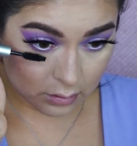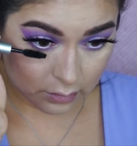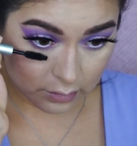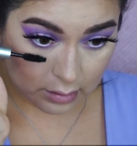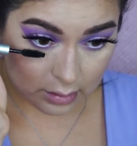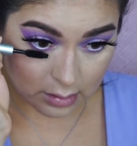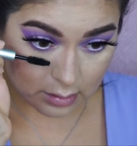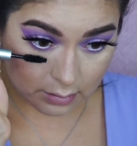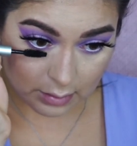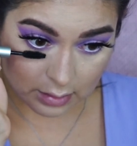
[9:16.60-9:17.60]
don't forget
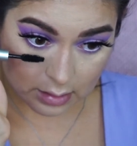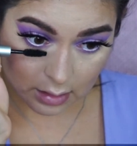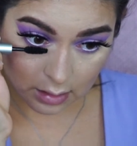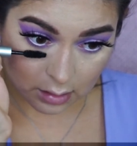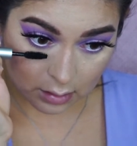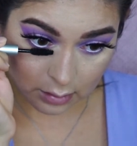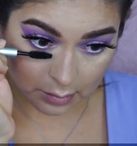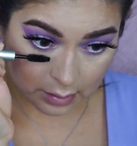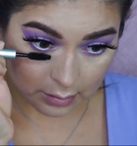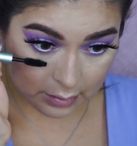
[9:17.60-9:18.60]
some mascara on the
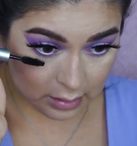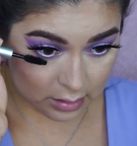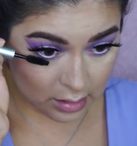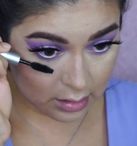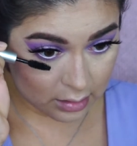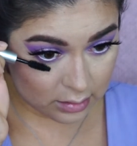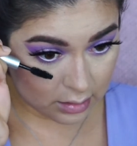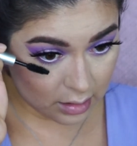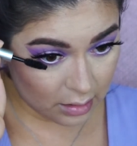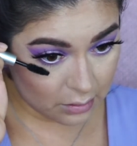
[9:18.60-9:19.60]
bottom lash line, because
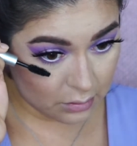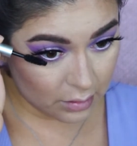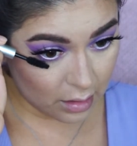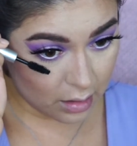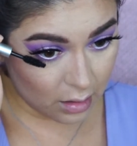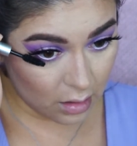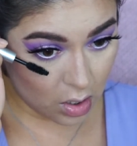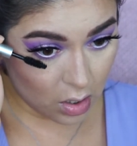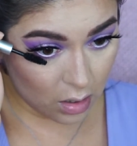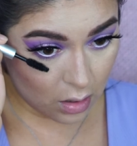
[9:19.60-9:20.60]
I do that
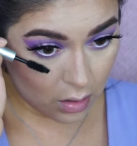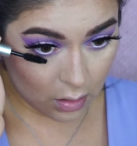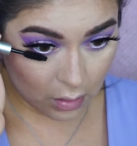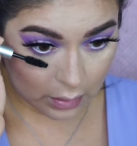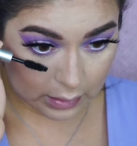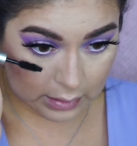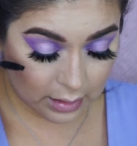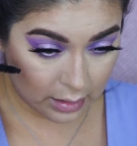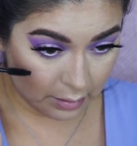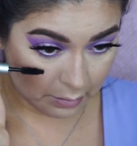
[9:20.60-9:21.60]
all the
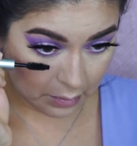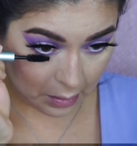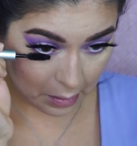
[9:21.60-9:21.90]
time.